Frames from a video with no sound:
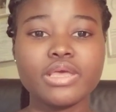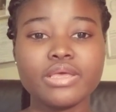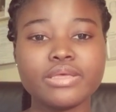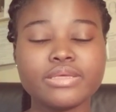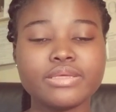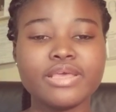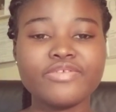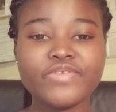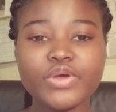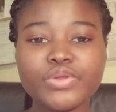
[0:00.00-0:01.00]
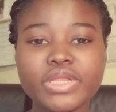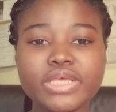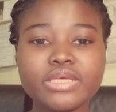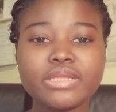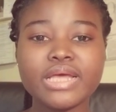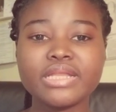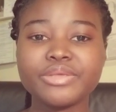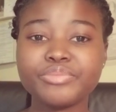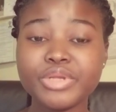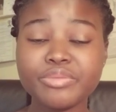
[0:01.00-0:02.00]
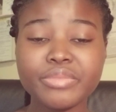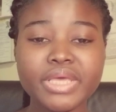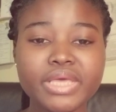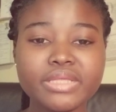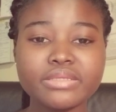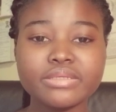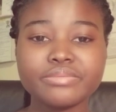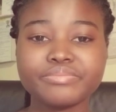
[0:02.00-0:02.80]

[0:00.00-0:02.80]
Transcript: evaluate and implement